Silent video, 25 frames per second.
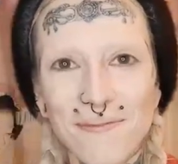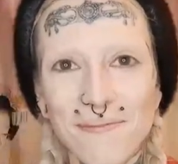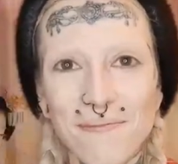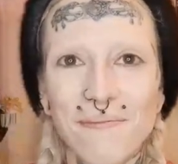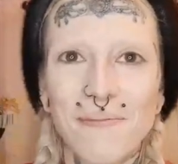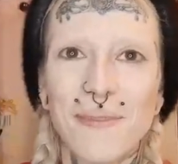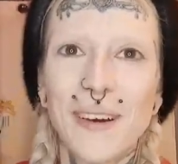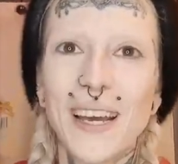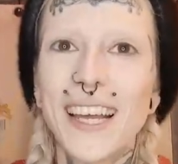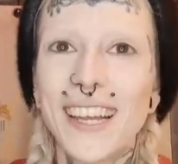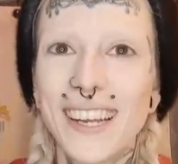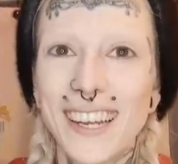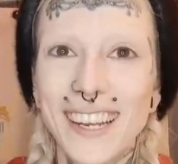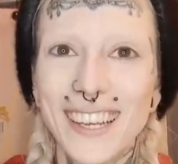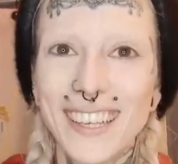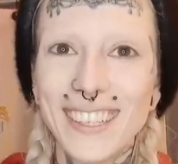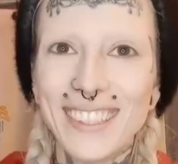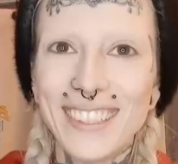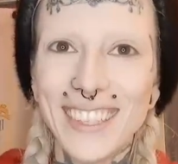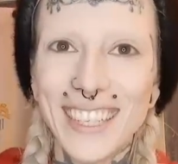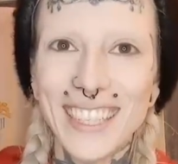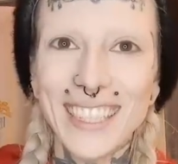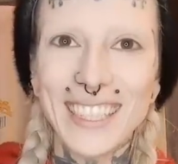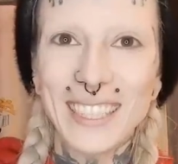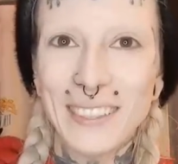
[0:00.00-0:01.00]
but
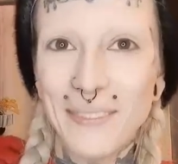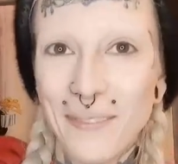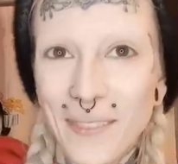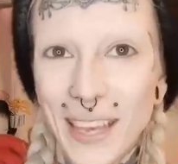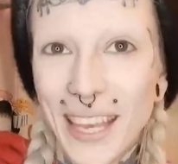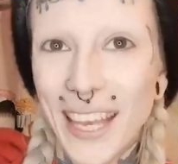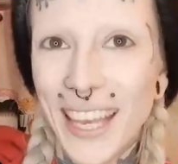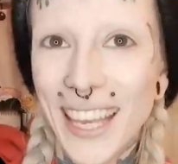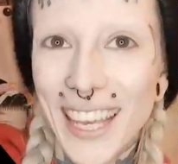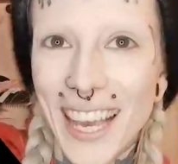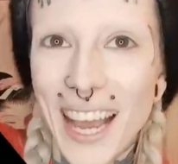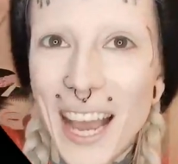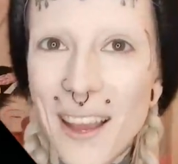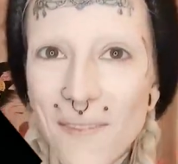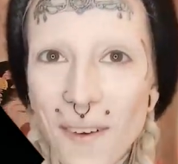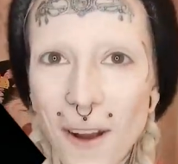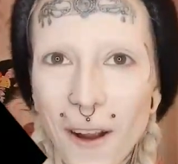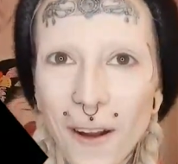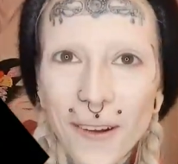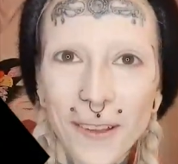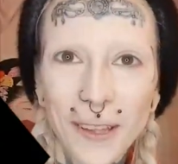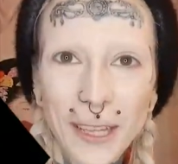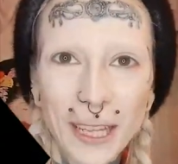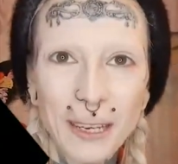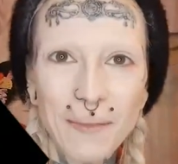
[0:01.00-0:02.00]
it's me. I'm
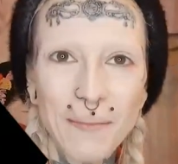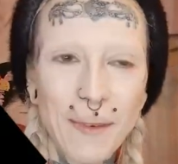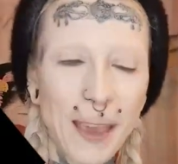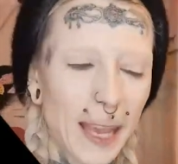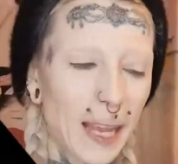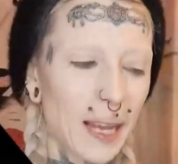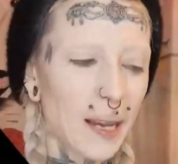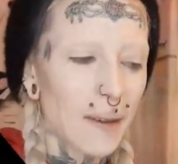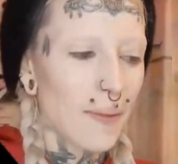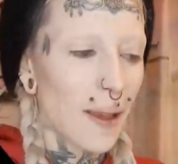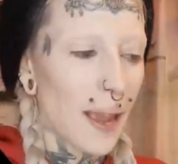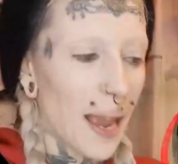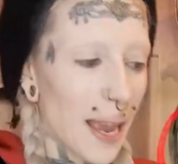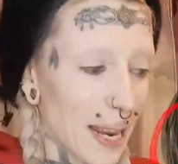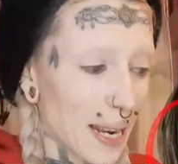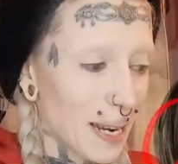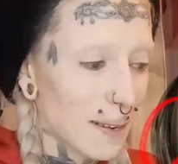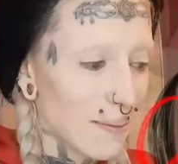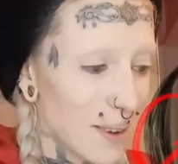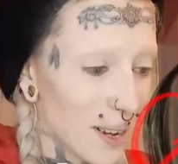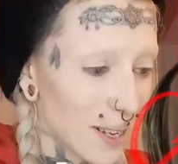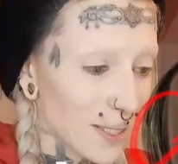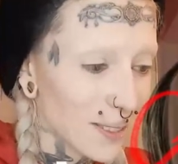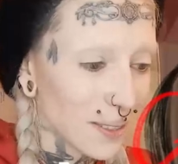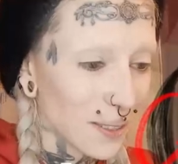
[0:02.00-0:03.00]
Harleen Makeup, and
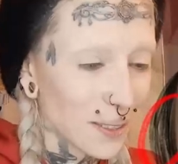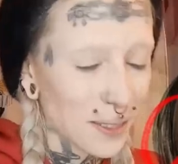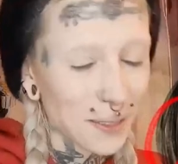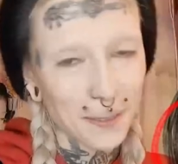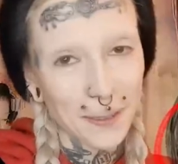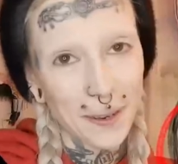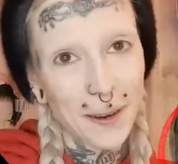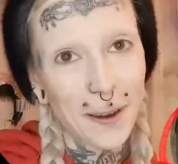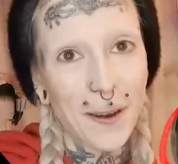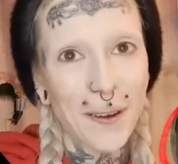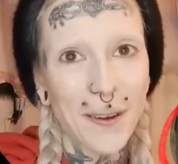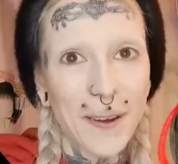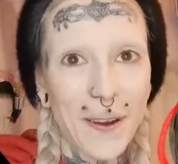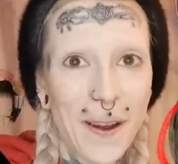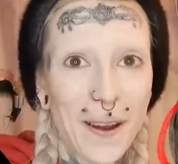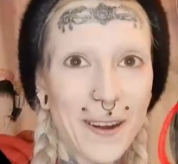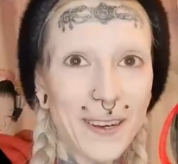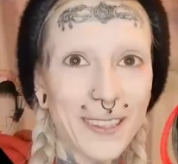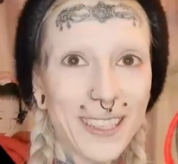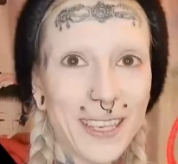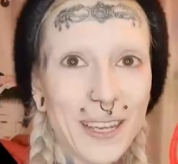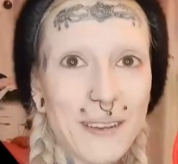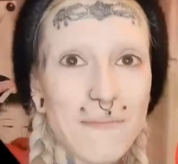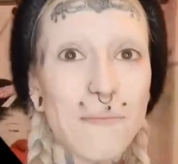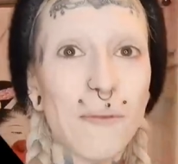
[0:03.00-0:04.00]
I'm also Sweetheart
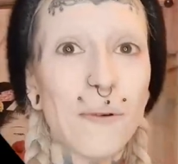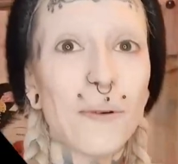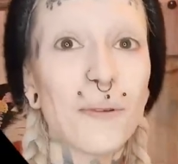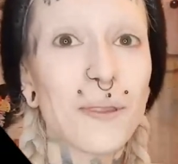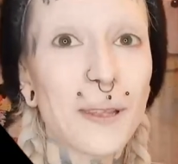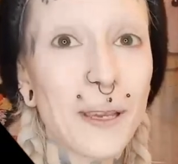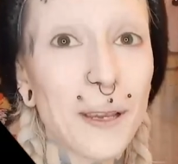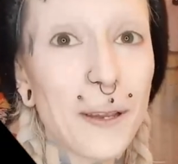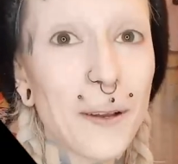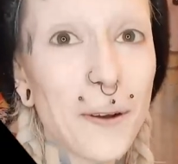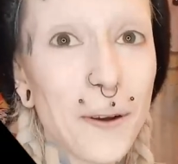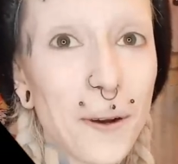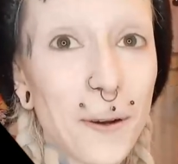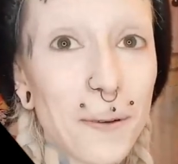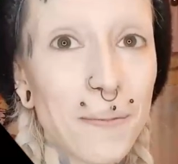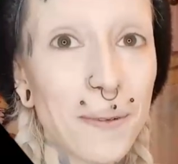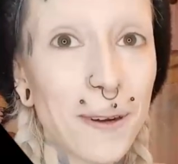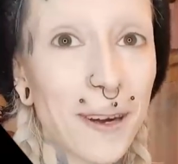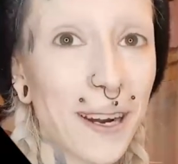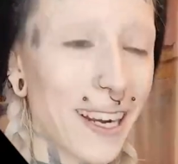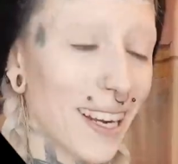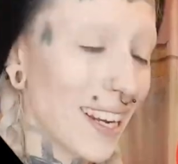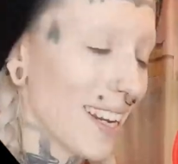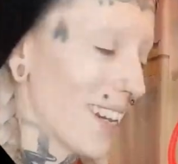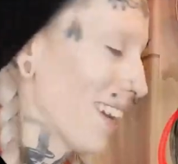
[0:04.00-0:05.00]
Harley, both
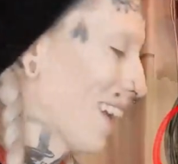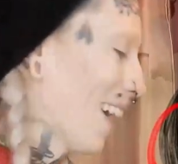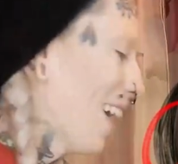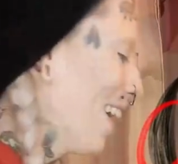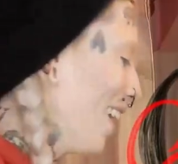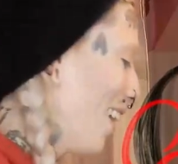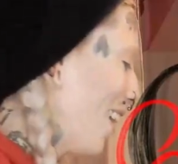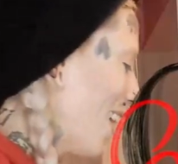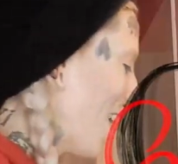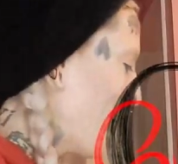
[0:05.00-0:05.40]
incorporated.